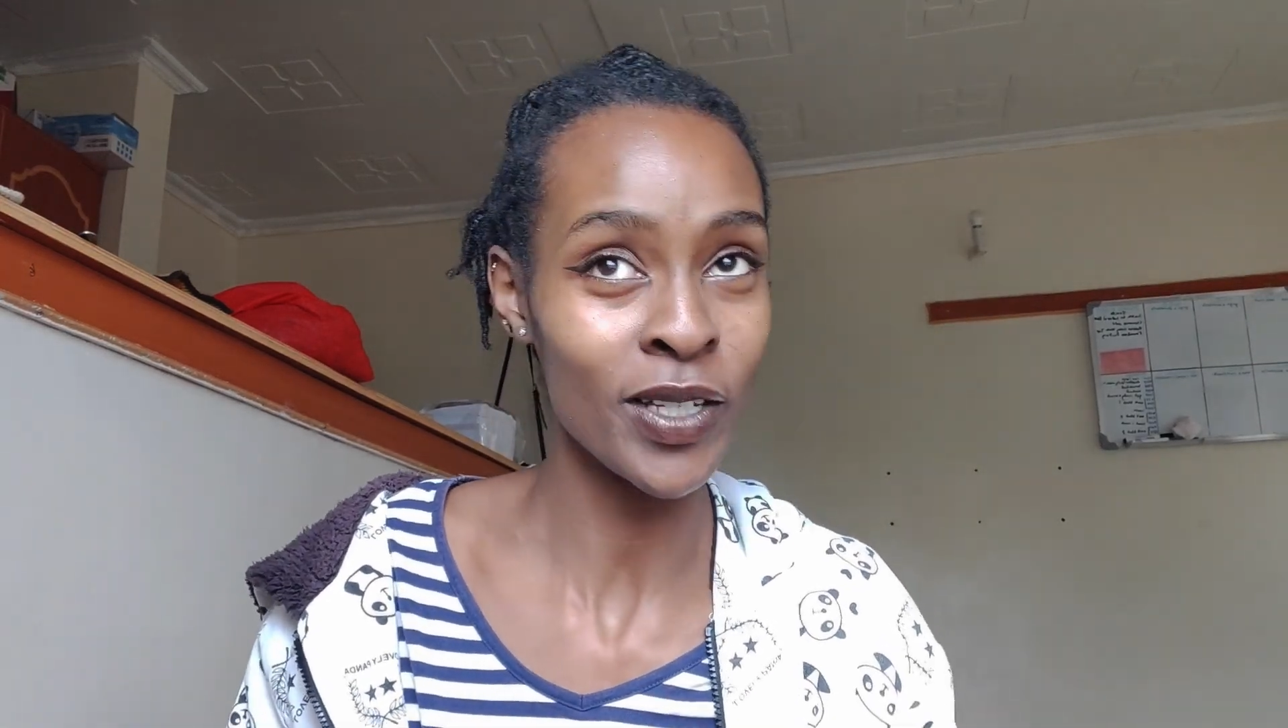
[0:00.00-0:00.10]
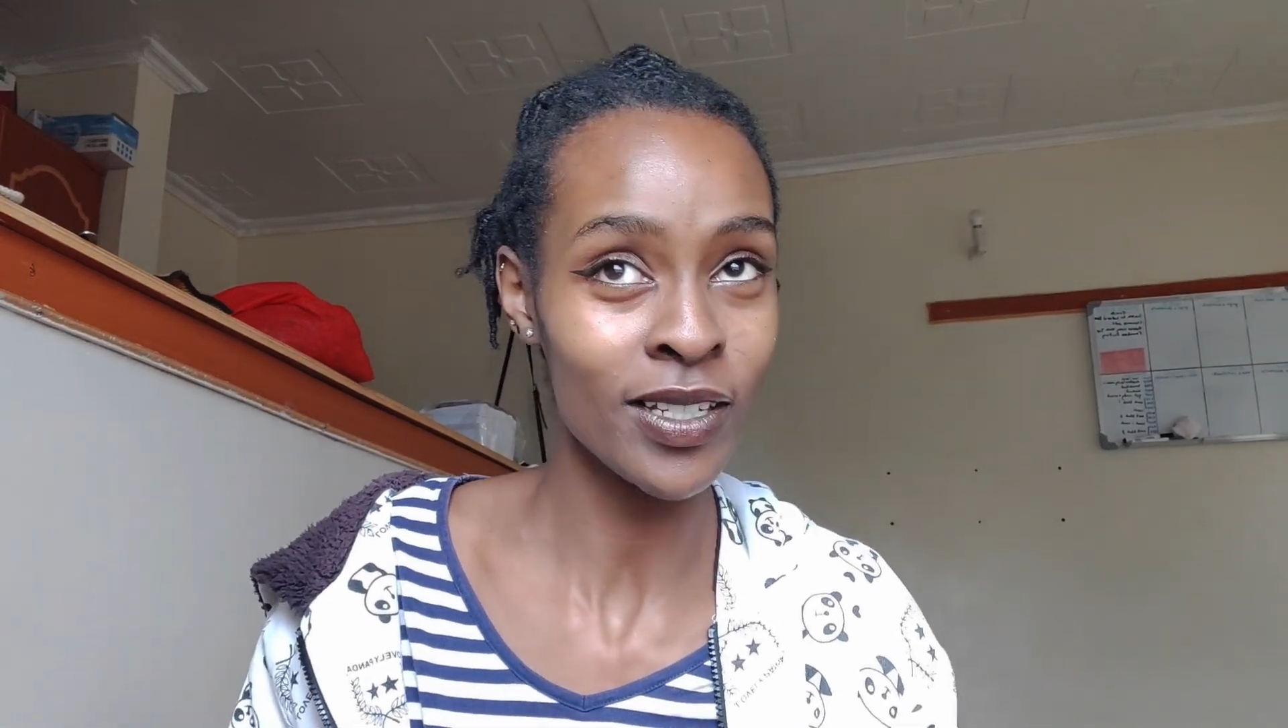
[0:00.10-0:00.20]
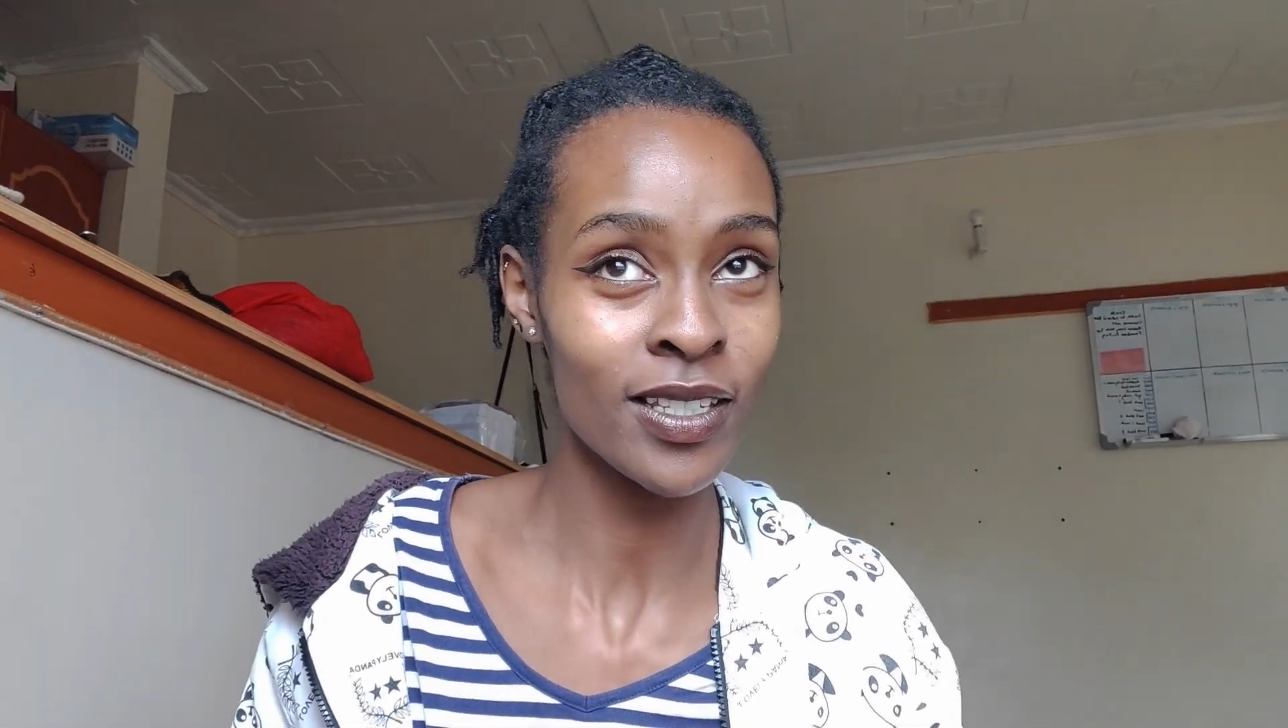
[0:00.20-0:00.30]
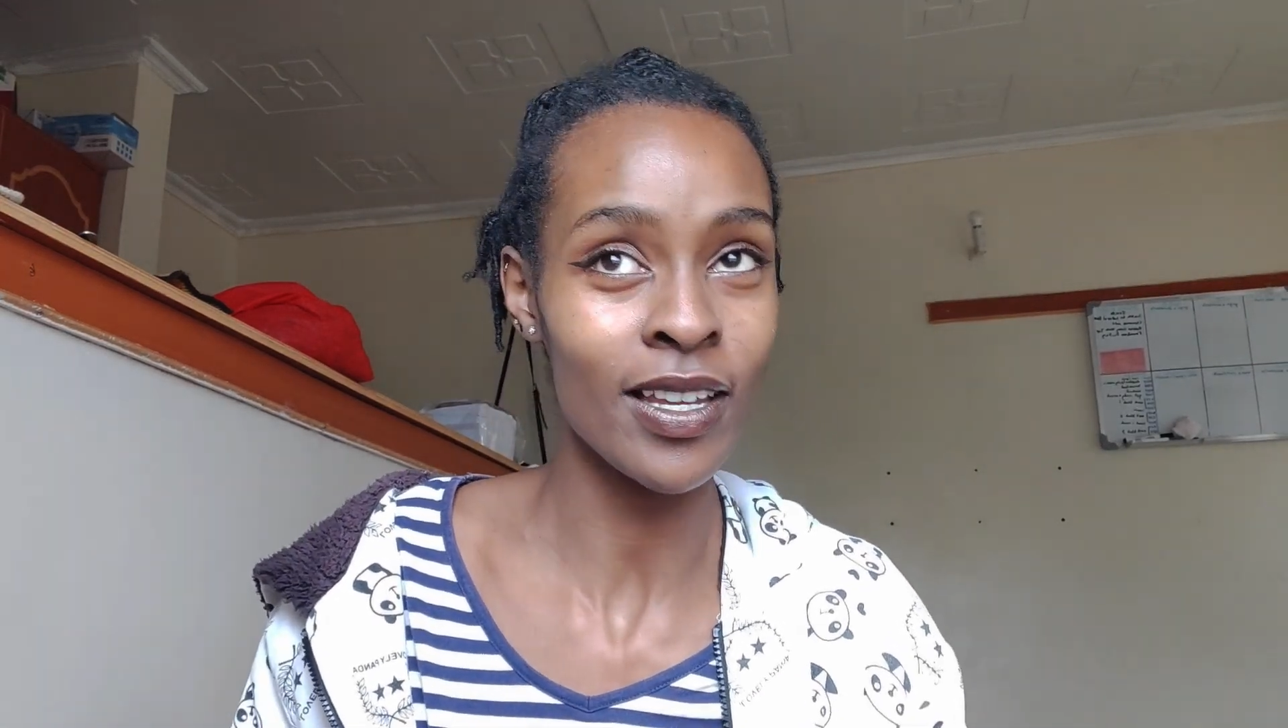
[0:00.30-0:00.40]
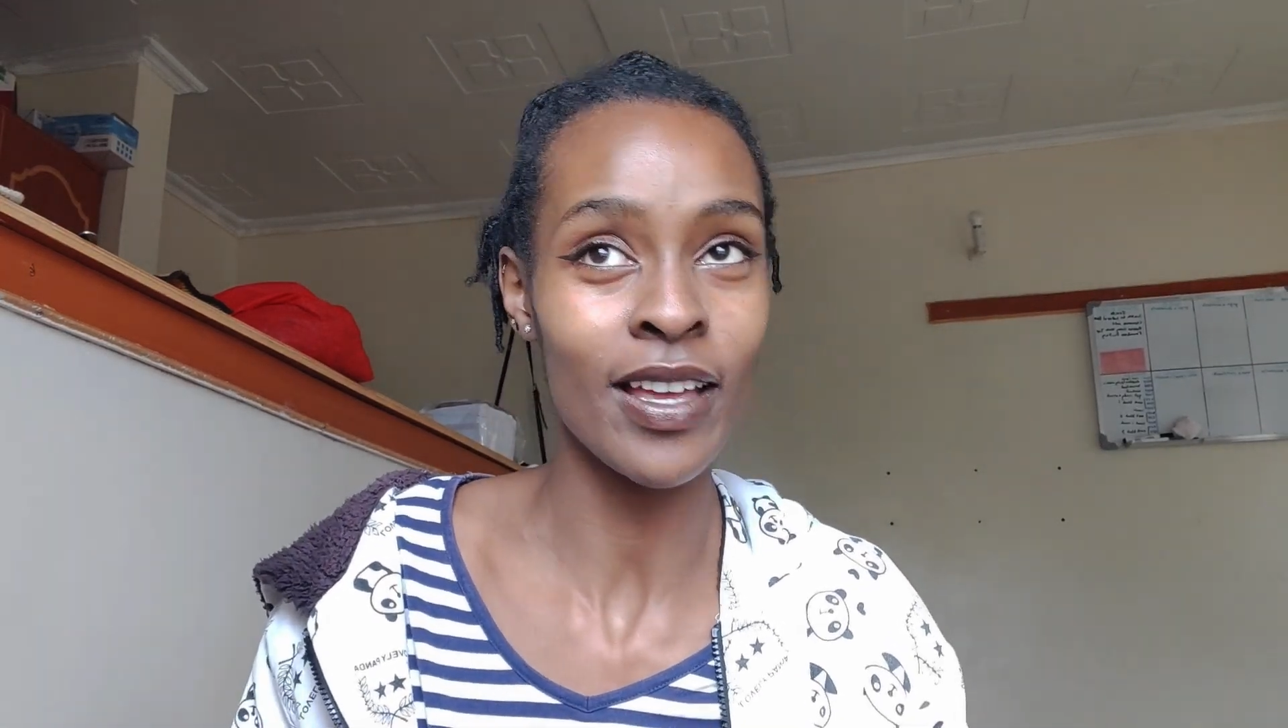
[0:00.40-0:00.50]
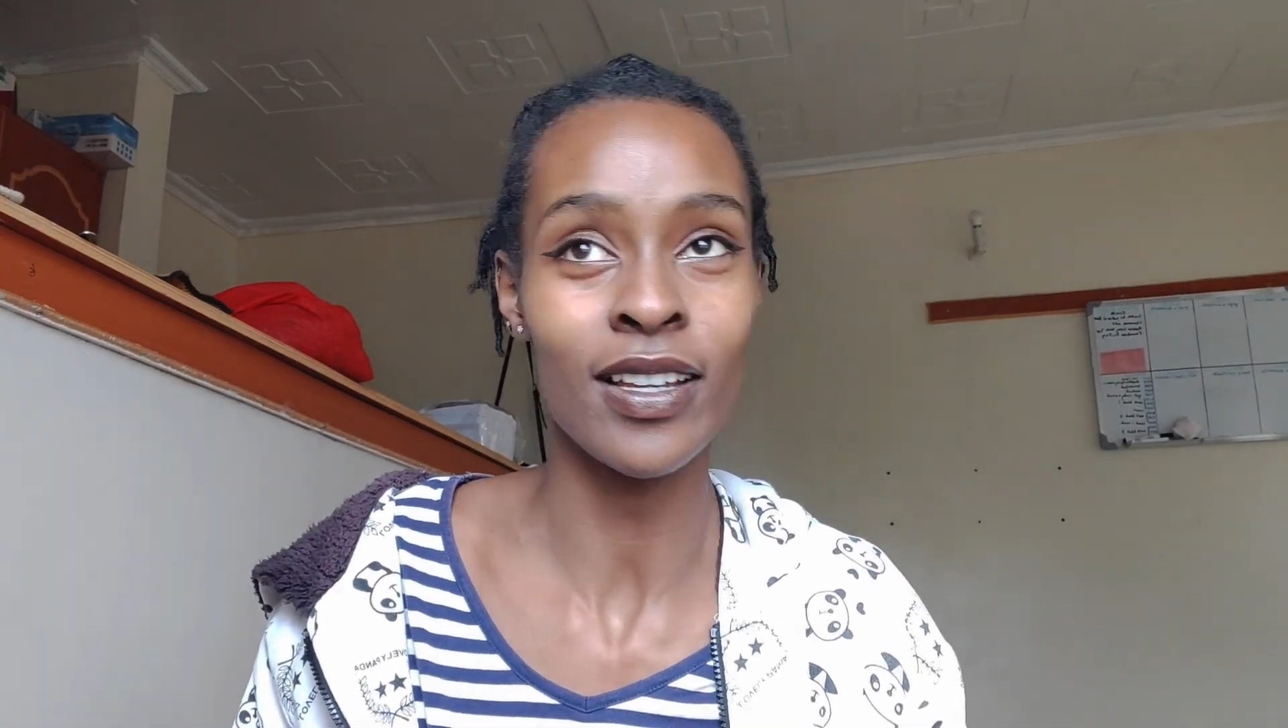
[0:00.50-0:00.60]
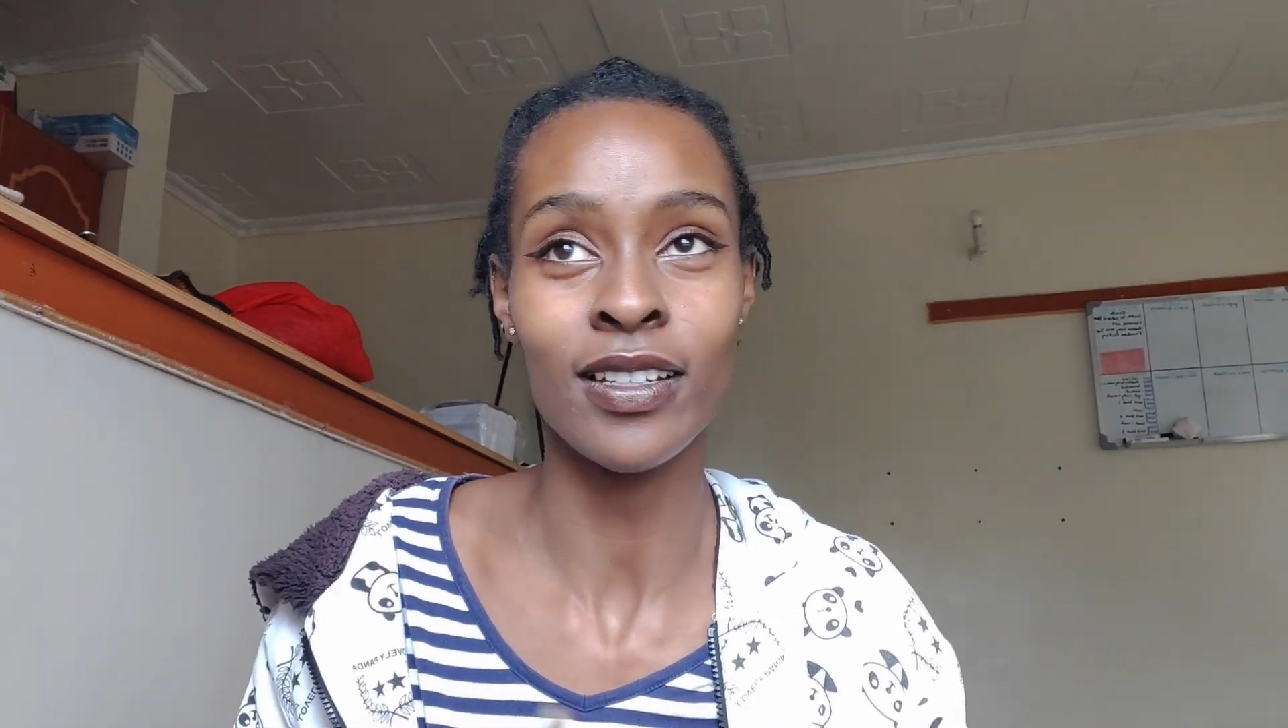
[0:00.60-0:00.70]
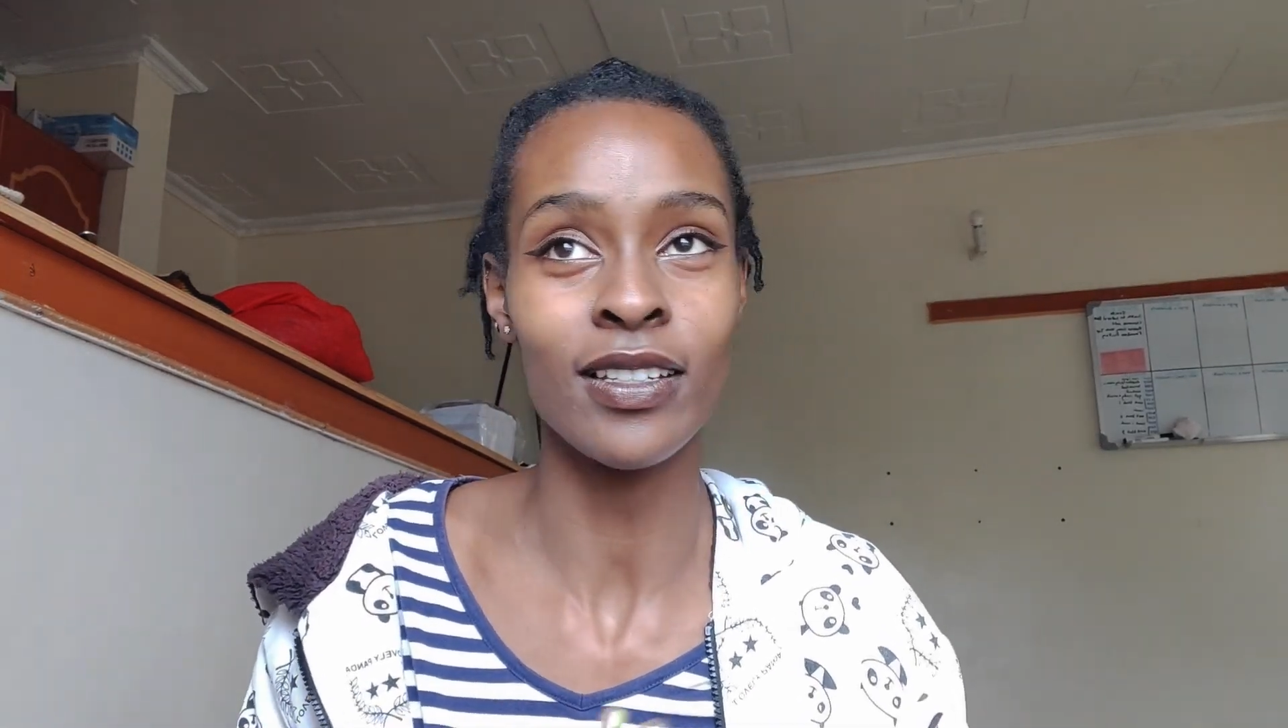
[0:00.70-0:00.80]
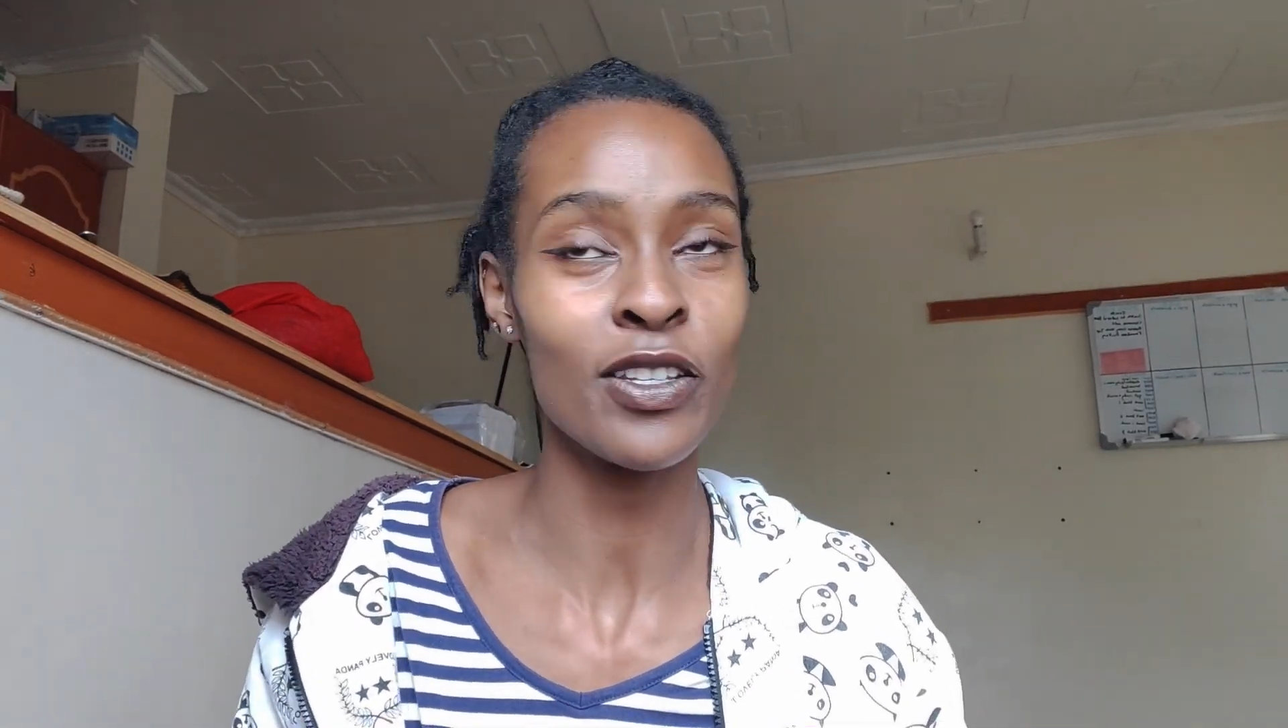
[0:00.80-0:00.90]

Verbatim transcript: it and,